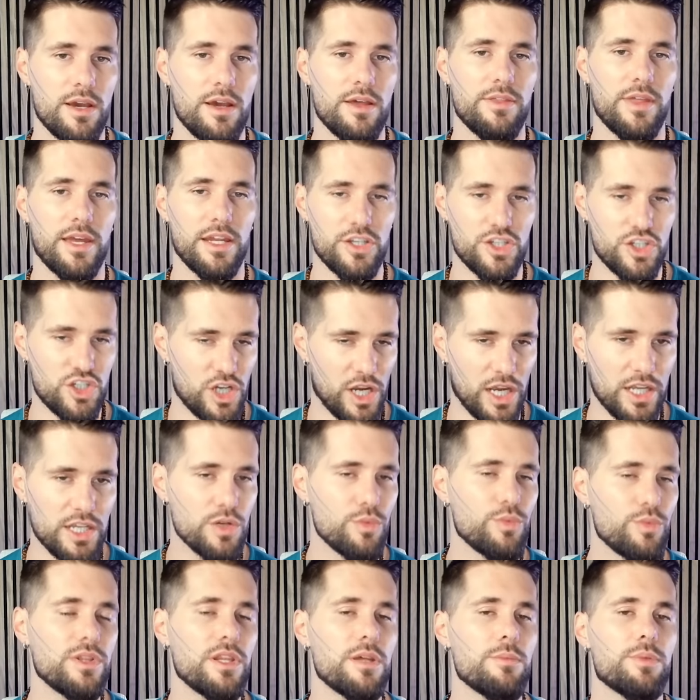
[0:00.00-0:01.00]
They
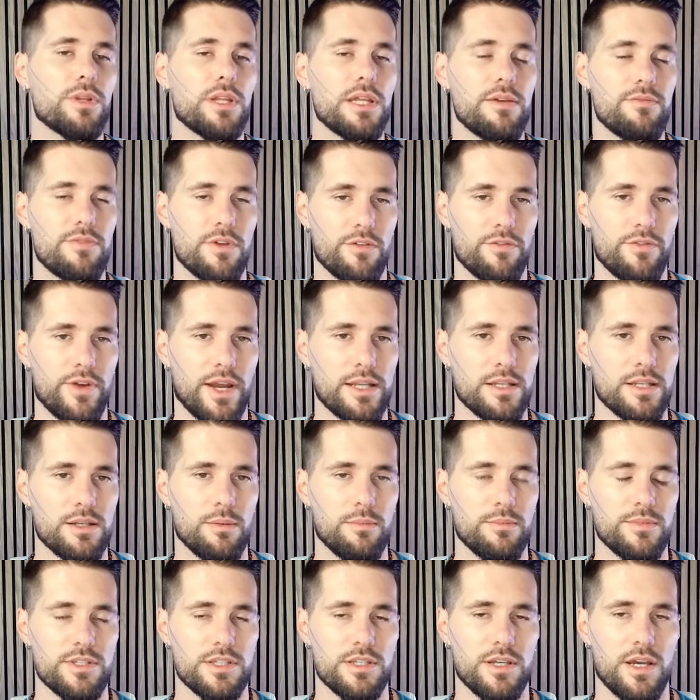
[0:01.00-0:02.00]
genuinely believe they're
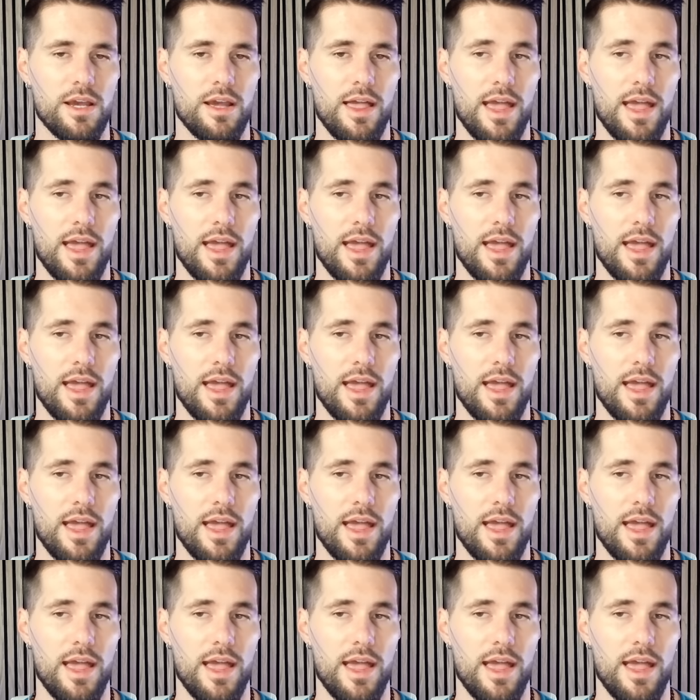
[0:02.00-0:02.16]
victims.